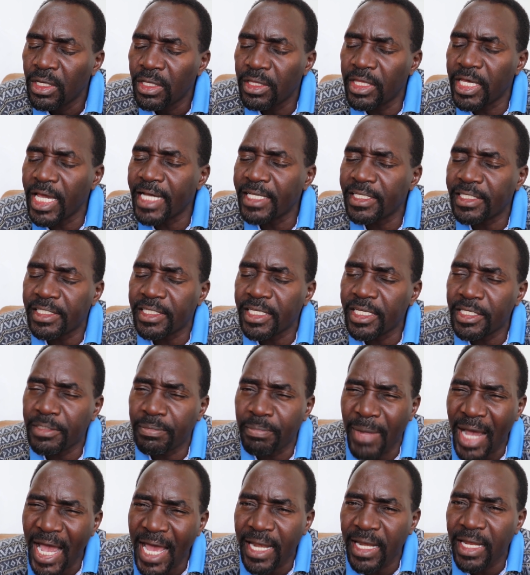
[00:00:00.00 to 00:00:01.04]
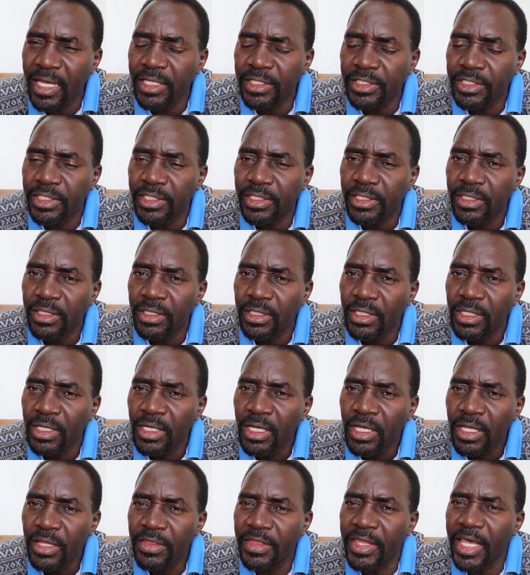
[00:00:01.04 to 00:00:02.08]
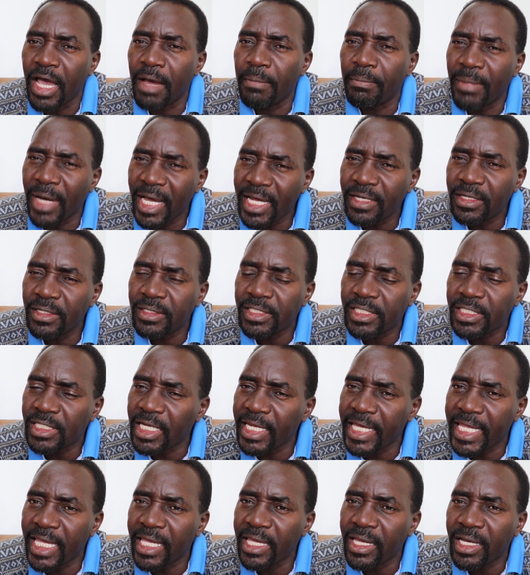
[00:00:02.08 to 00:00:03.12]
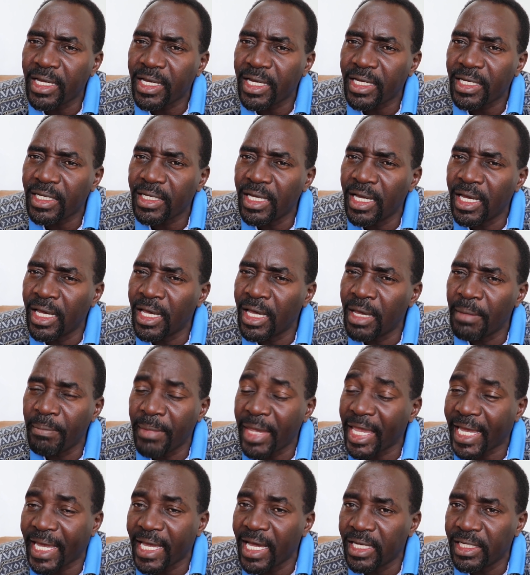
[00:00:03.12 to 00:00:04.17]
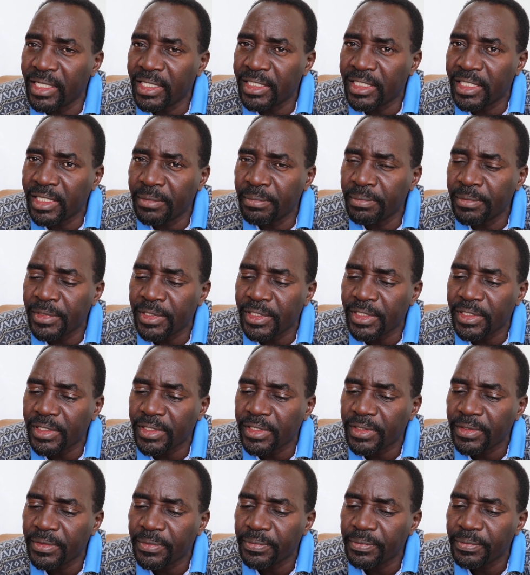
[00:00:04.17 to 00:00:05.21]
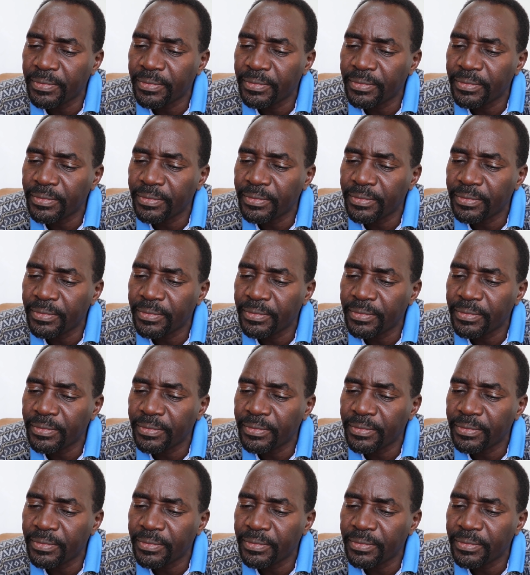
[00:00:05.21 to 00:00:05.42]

They are stage managed, they are mudslinging mechanisms.